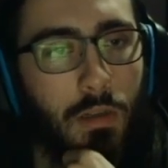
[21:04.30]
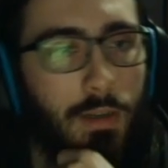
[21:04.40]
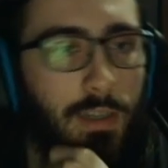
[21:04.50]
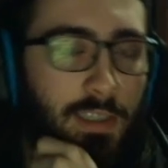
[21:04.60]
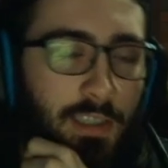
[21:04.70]

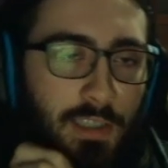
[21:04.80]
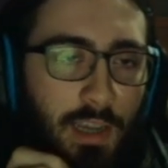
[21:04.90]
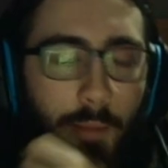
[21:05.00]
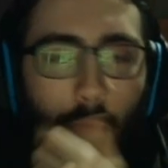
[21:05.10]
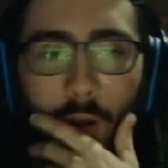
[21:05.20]
This is a
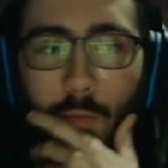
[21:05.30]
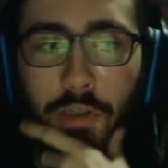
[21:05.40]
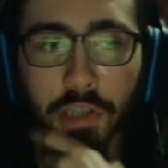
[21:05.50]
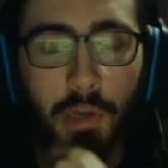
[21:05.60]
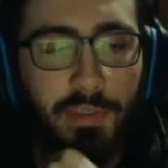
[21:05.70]
time where I
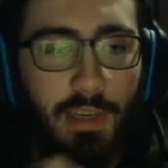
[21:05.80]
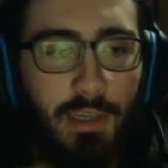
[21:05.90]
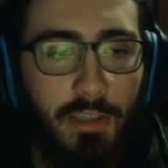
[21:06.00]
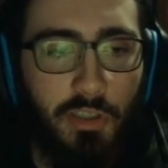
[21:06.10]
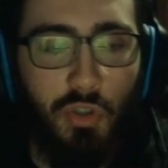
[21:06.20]
wish I was
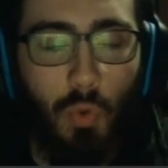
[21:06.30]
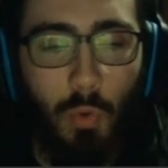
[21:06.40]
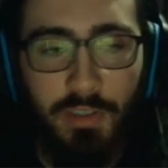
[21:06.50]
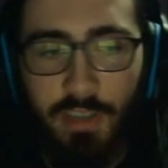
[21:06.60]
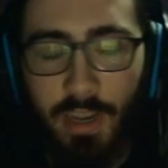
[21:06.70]
like
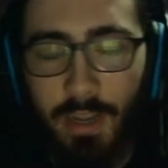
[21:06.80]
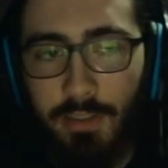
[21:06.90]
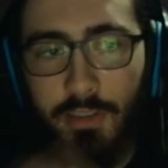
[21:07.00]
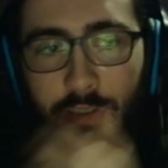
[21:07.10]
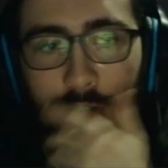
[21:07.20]
swords
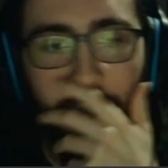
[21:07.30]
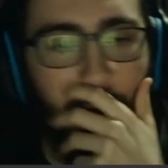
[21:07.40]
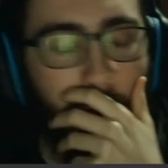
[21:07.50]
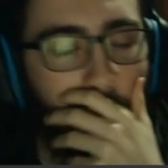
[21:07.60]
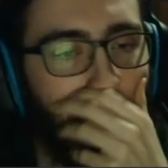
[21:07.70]
dance, you know?